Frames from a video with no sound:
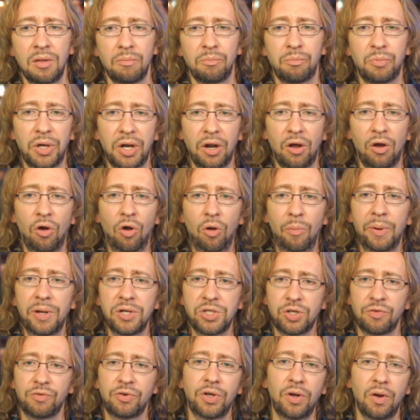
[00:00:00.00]
but a whole
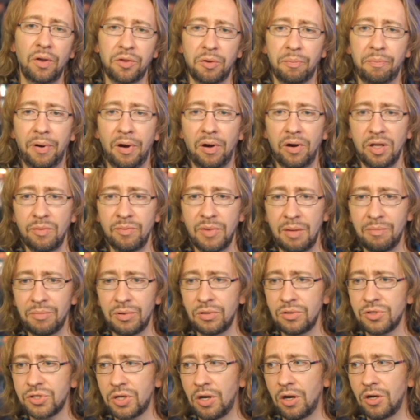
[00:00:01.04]
bunch of your other party
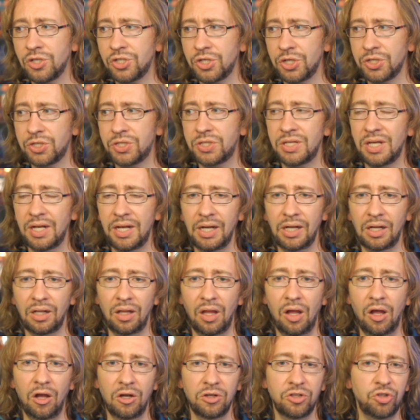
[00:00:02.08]
members are just sitting
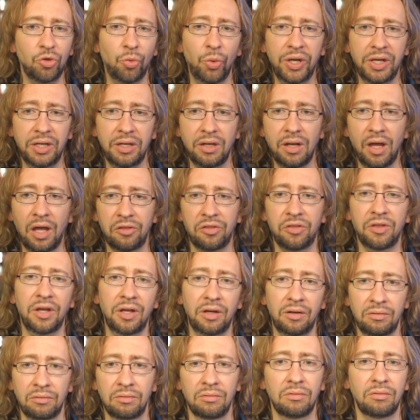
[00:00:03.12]
along doing
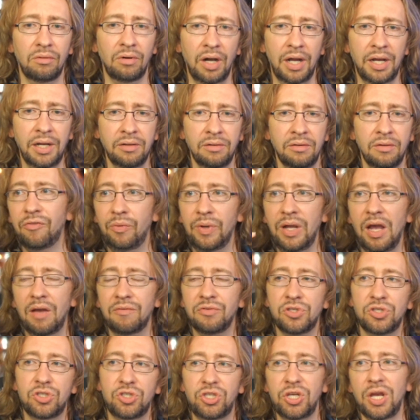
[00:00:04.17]
nothing, right? We
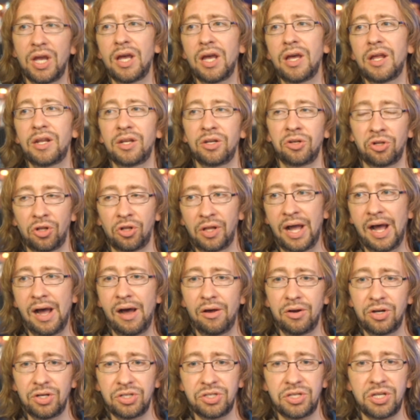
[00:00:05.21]
have Cid and
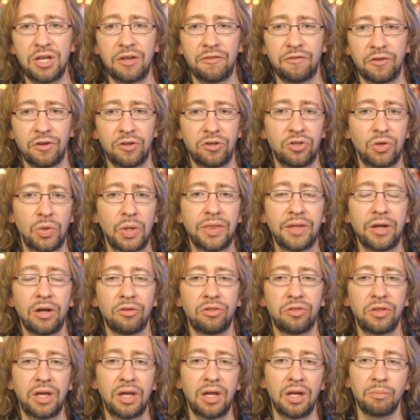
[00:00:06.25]
Cloud and Tifa doing their
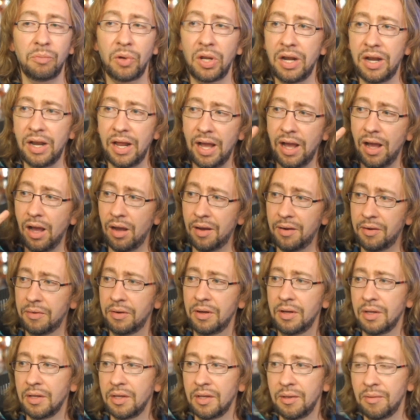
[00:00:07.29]
thing, but now
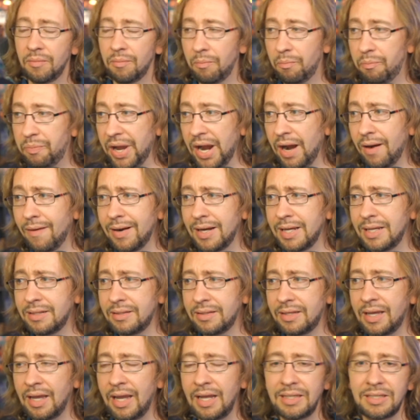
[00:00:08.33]
Barret,
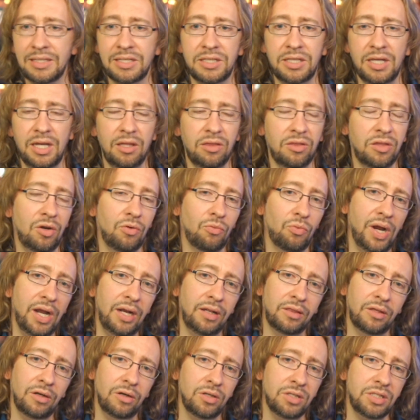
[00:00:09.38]
Cait Sith, and
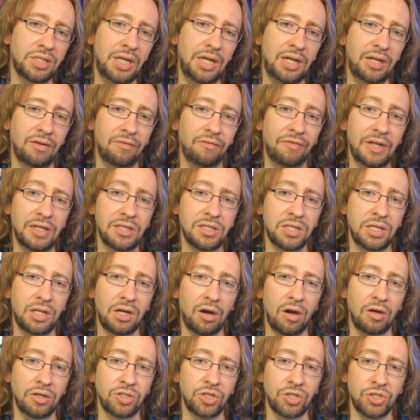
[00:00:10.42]
Red 13 and Vincent
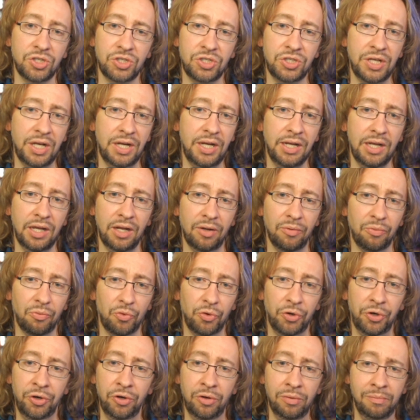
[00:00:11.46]
are just sitting in a
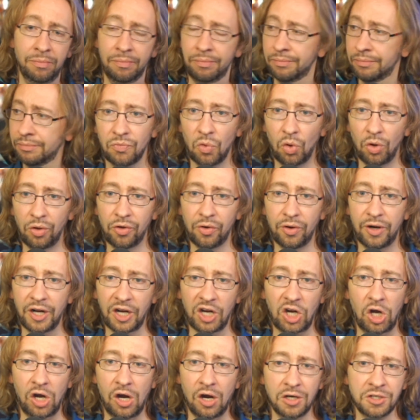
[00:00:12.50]
room or they're in a
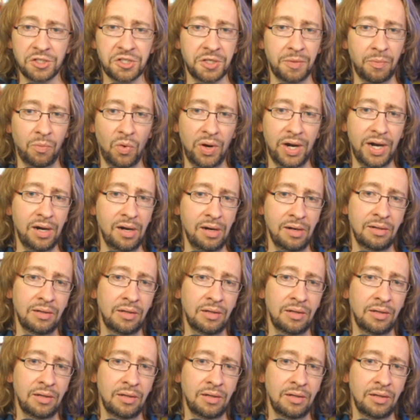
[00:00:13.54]
car somewhere.